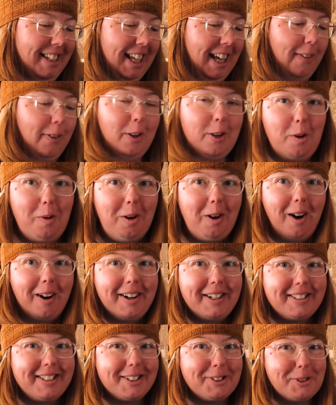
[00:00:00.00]
If you know what
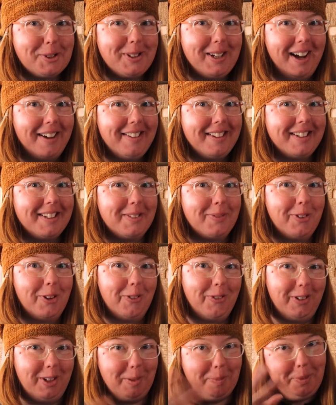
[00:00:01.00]
architecture style it is, feel
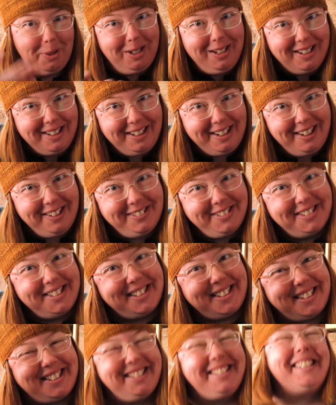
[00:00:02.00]
free to put it in the
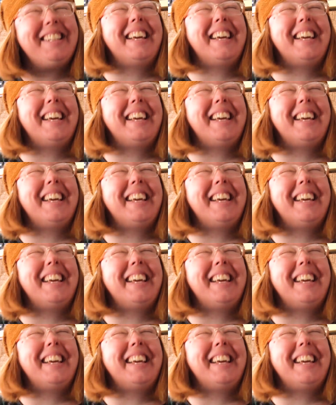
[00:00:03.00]
notes.